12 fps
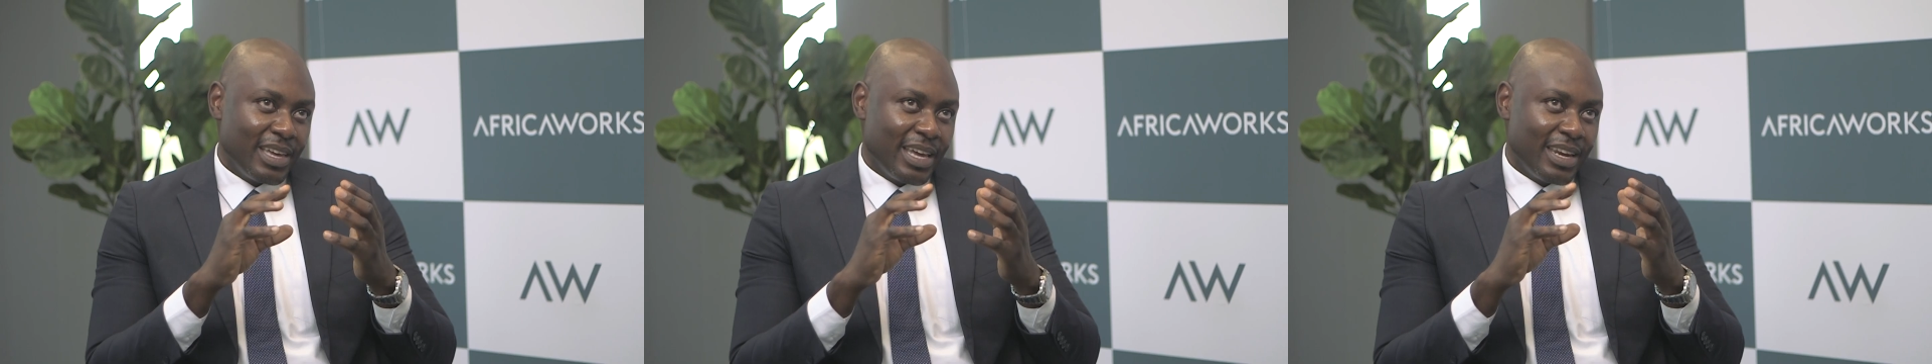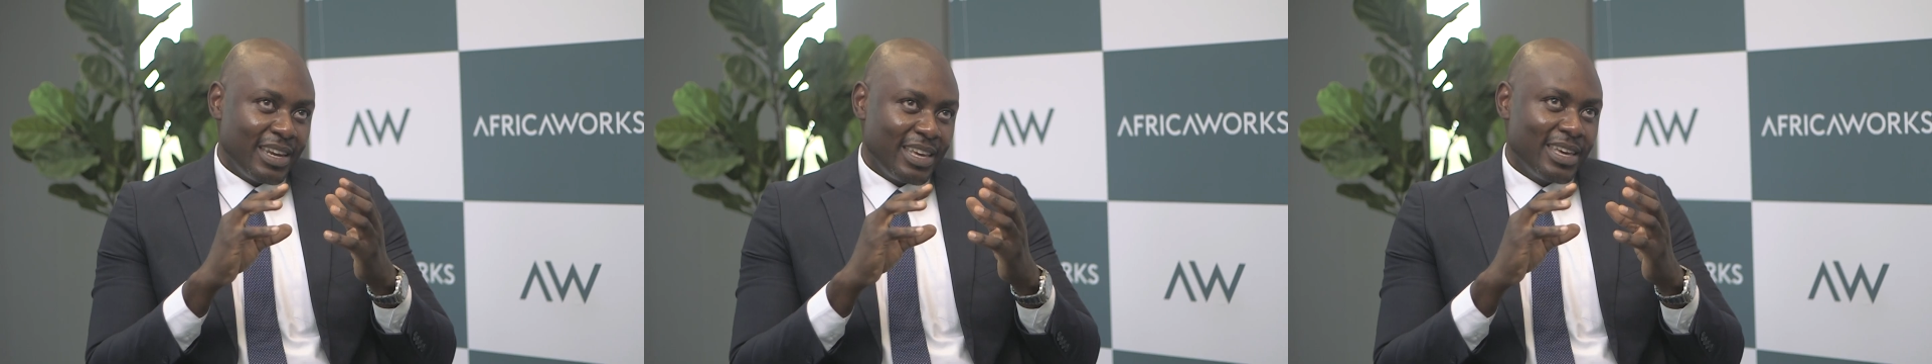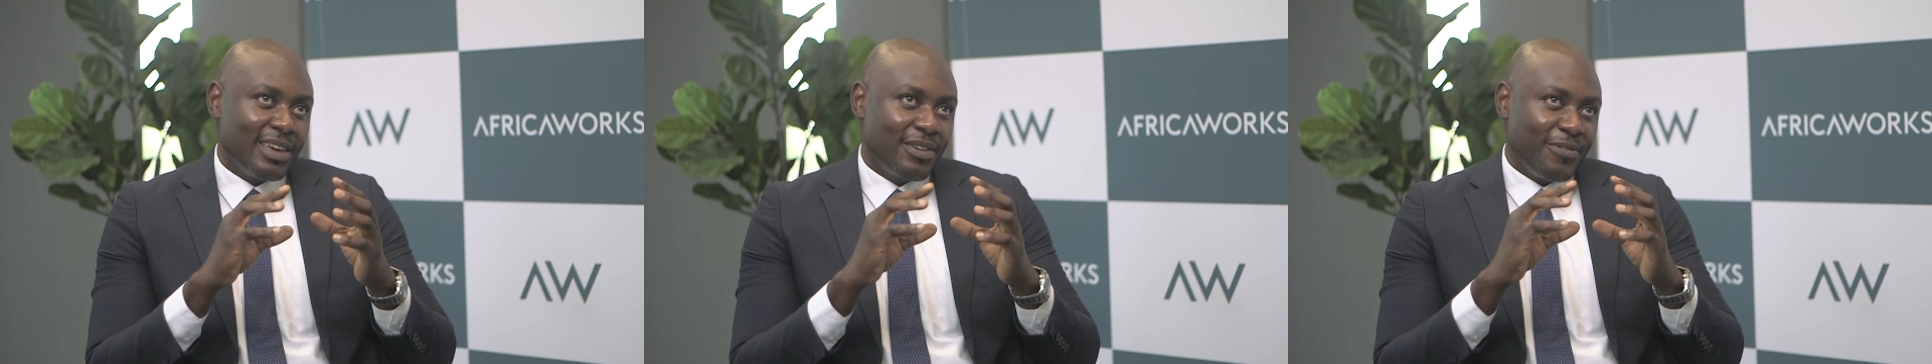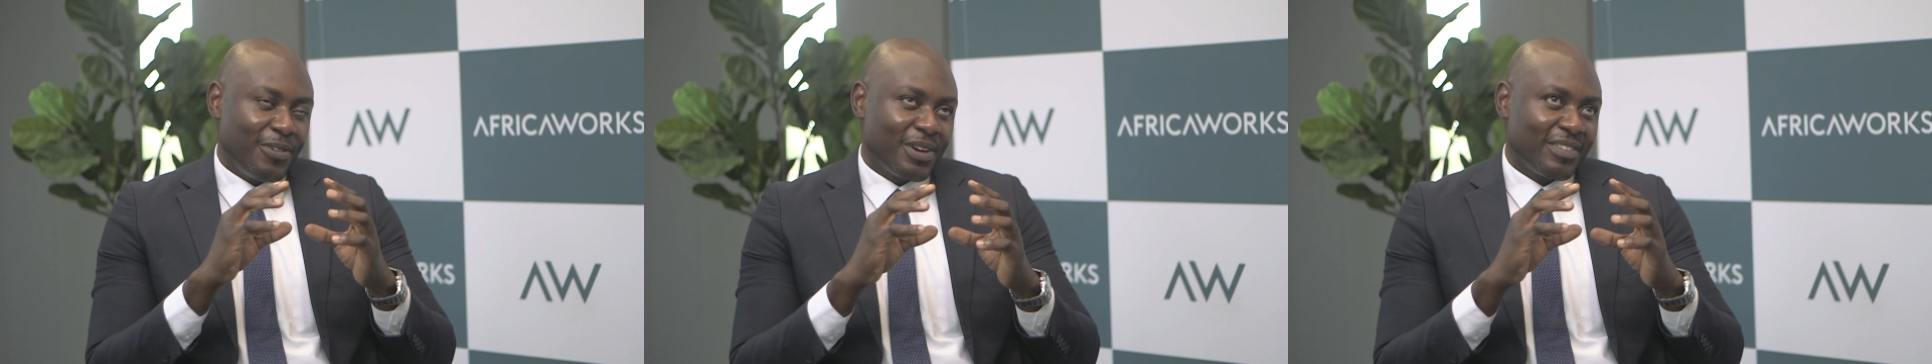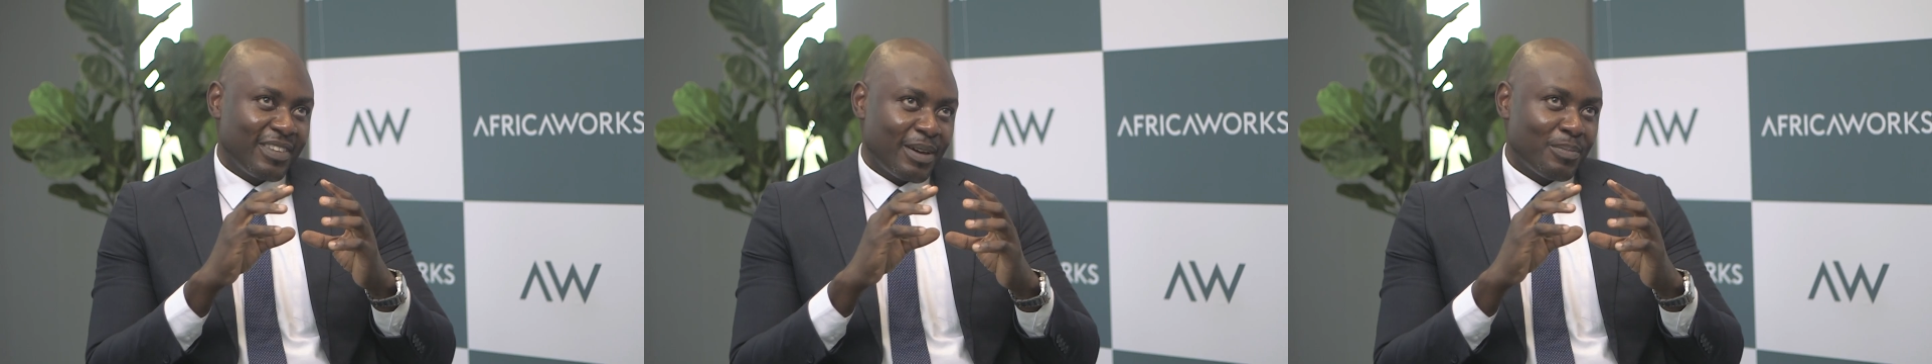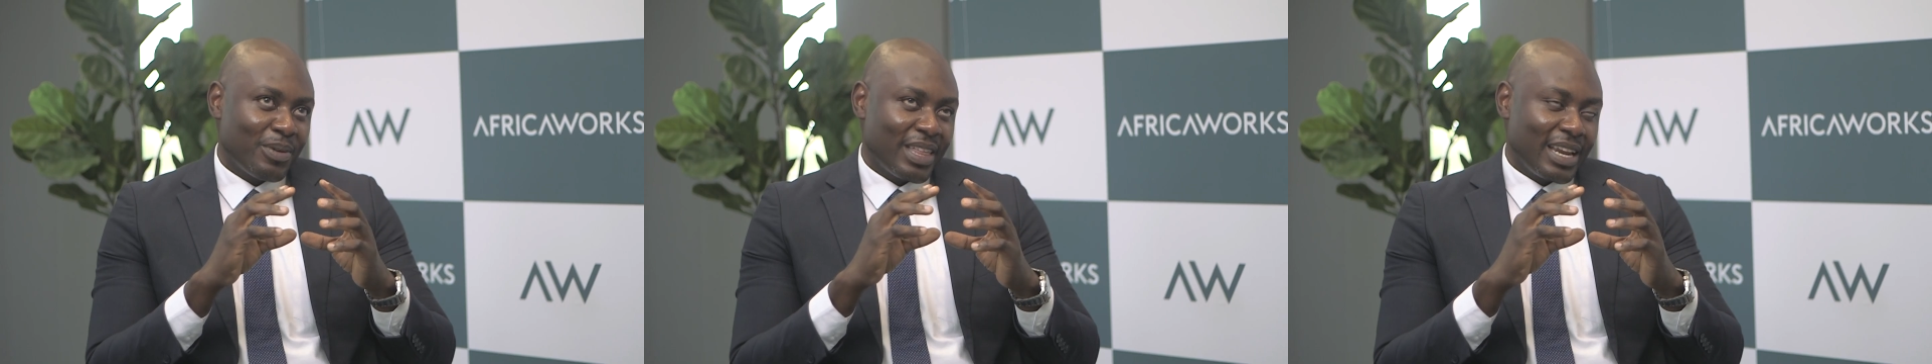a league, for
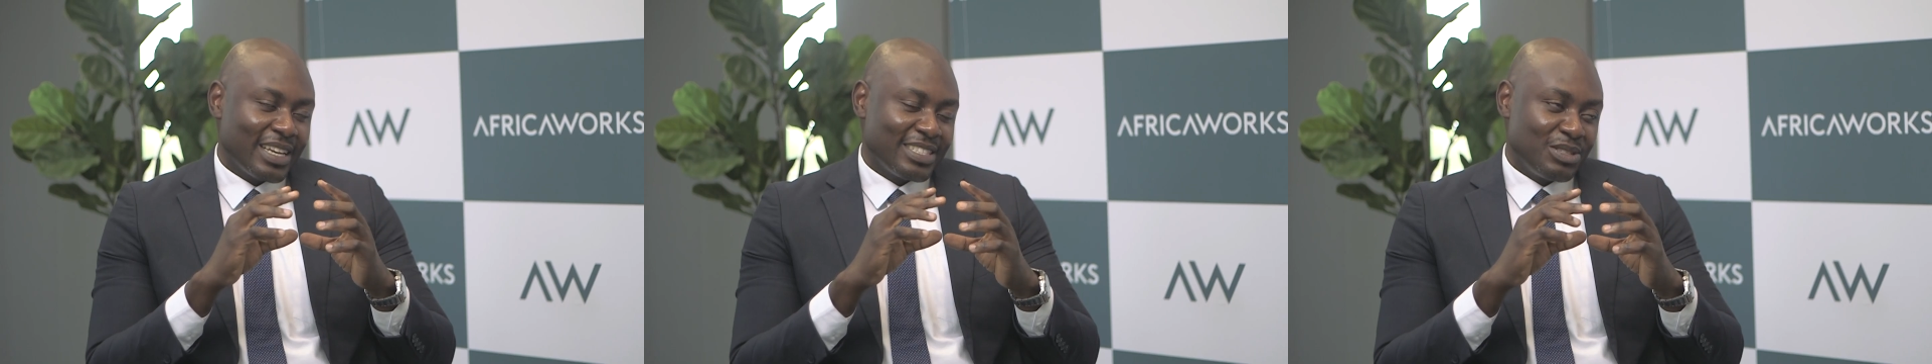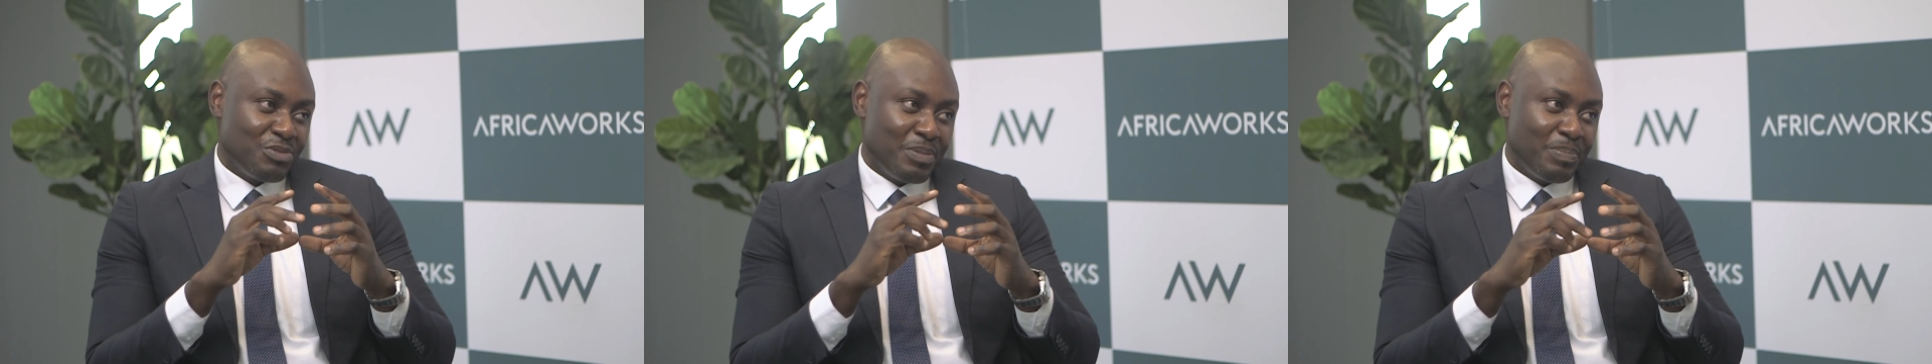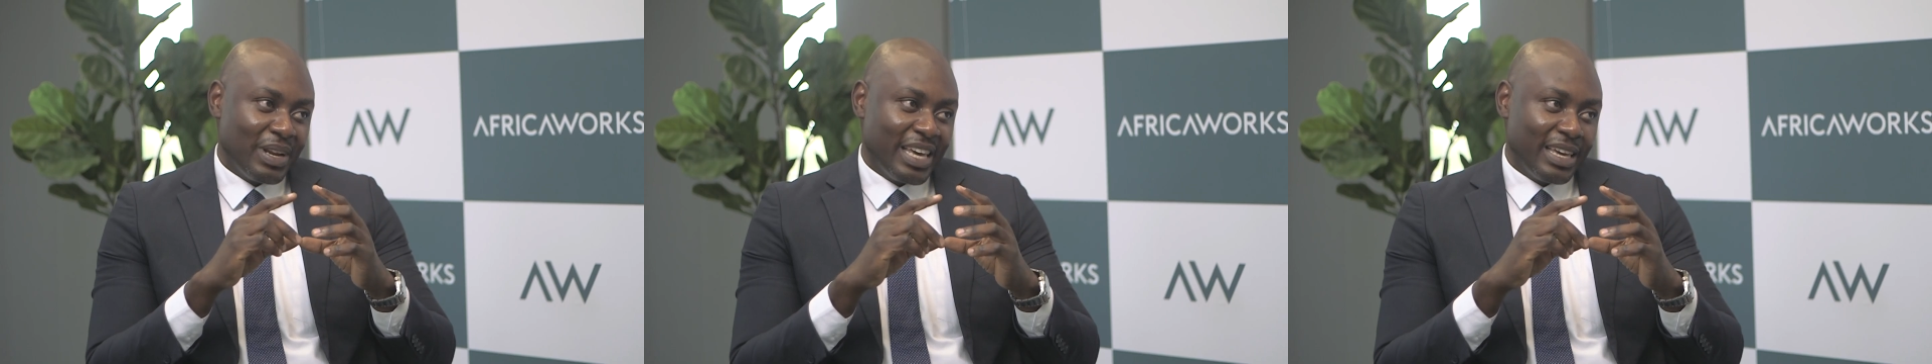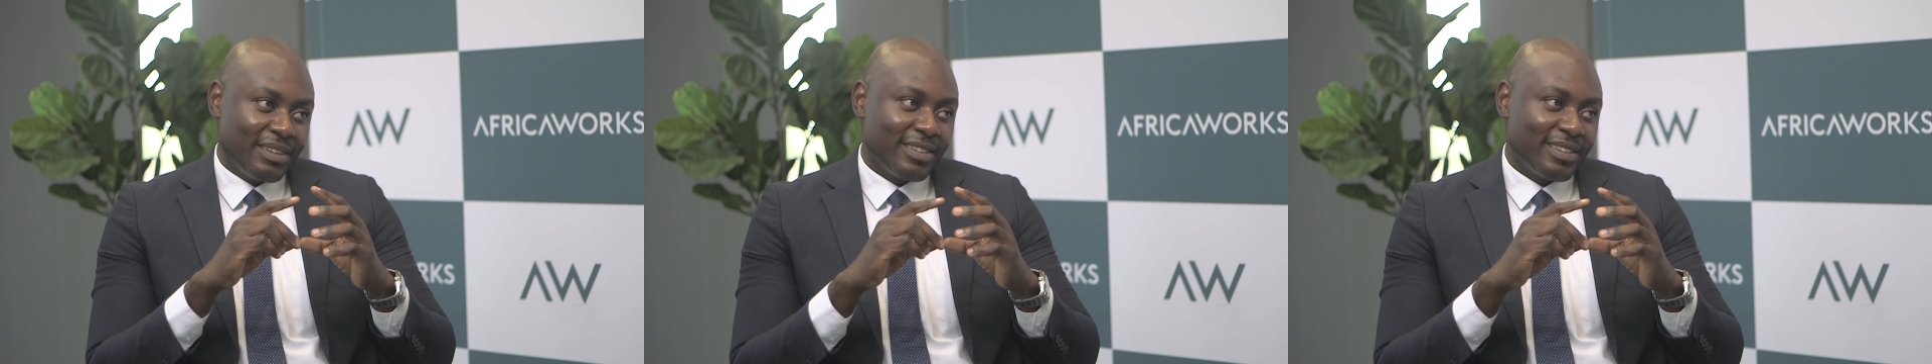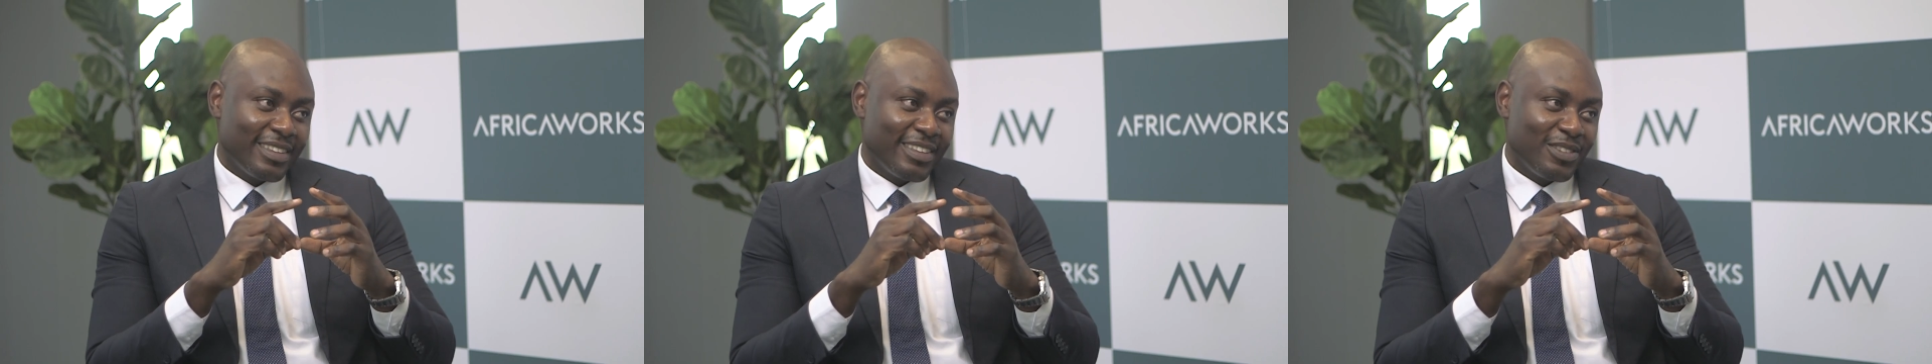example, that has 3 players.